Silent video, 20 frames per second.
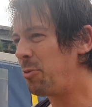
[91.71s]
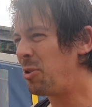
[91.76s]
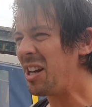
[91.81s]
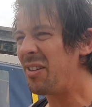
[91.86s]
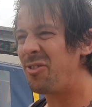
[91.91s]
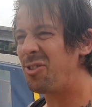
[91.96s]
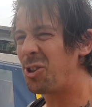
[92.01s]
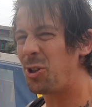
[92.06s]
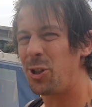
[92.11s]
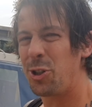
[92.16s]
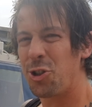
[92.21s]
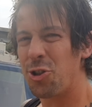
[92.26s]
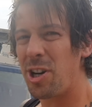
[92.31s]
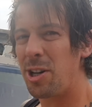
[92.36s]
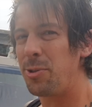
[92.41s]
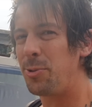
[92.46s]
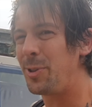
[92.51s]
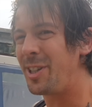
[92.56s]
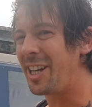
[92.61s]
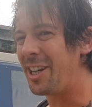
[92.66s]
We haven't got a
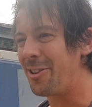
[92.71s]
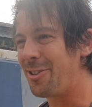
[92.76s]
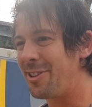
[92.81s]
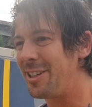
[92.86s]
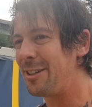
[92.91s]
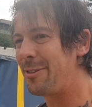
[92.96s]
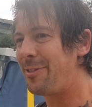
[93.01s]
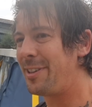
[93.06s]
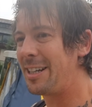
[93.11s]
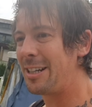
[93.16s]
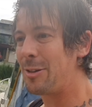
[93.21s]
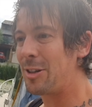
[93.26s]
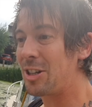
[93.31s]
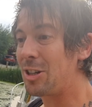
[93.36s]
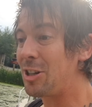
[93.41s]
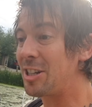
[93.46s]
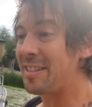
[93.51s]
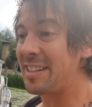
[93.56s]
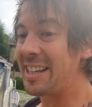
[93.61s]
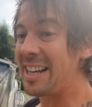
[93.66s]
drone yet or anything. We'd
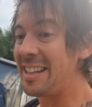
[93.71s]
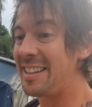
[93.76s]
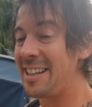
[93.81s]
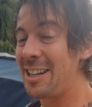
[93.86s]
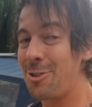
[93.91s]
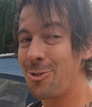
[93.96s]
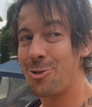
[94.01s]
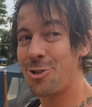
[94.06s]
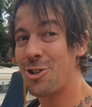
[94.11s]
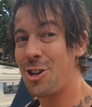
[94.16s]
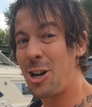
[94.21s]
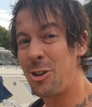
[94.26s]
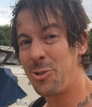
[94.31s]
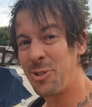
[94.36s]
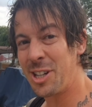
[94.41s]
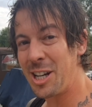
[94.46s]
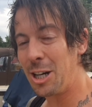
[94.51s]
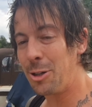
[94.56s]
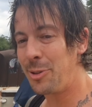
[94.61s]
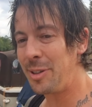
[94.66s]
like to get the old
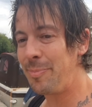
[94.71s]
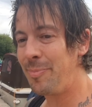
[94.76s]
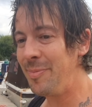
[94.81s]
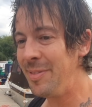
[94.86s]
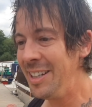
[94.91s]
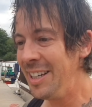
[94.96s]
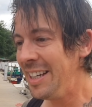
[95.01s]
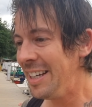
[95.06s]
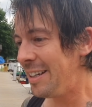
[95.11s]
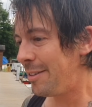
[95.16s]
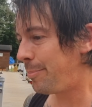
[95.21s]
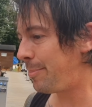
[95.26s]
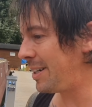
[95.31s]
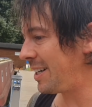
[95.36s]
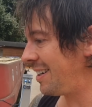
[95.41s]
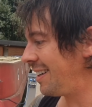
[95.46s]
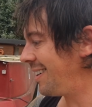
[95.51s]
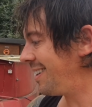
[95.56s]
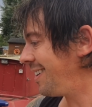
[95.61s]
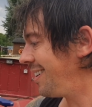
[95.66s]
drone going,
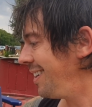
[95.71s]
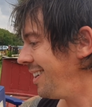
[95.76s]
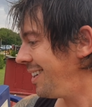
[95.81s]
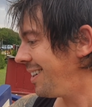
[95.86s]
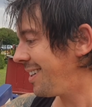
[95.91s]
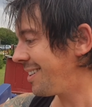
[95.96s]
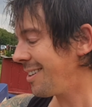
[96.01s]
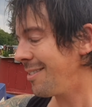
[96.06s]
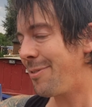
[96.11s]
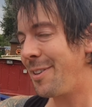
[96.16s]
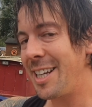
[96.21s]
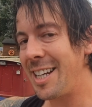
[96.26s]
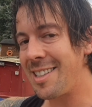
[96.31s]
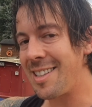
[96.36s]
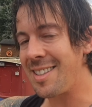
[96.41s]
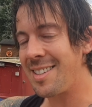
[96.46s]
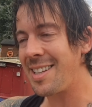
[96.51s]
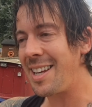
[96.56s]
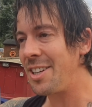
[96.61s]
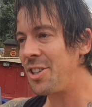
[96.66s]
but I don't think it's
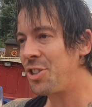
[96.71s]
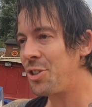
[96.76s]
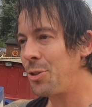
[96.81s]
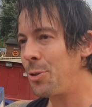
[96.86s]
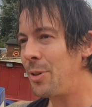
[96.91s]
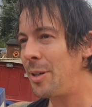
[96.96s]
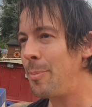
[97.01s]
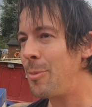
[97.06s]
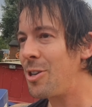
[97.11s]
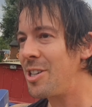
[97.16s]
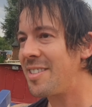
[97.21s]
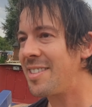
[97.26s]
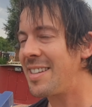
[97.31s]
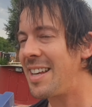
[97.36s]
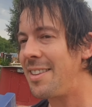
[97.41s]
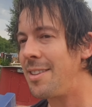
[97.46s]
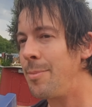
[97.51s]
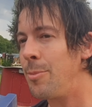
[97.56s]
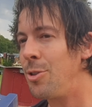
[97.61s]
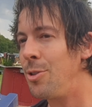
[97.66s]
essential. It might
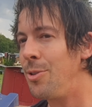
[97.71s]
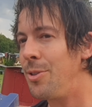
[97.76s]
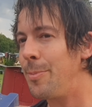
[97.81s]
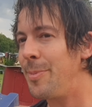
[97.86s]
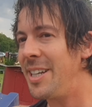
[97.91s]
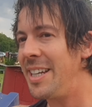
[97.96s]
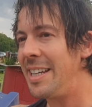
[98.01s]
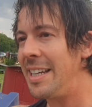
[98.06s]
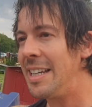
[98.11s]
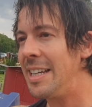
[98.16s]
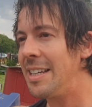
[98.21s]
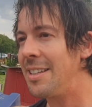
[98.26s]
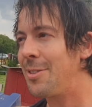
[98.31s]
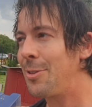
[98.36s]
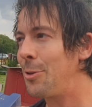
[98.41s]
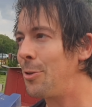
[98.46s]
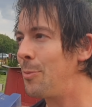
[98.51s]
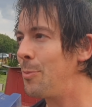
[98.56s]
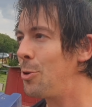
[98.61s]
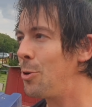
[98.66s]
set the mood a bit,
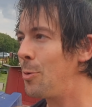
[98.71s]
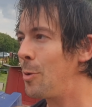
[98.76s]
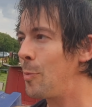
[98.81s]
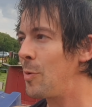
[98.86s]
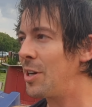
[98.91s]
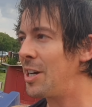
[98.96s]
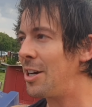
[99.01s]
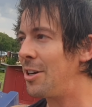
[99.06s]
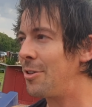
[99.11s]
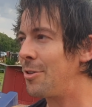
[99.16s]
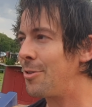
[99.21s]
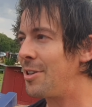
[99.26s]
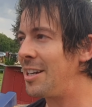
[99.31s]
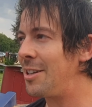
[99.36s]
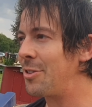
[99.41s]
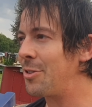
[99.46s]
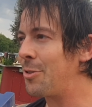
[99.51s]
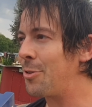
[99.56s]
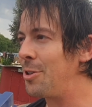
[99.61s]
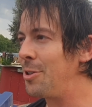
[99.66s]
sort of more when we're going
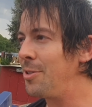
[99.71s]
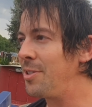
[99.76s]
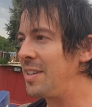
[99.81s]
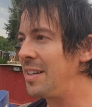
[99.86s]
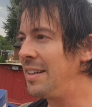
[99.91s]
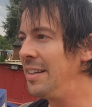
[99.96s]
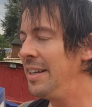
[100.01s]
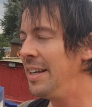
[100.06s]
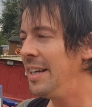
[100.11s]
around cruising,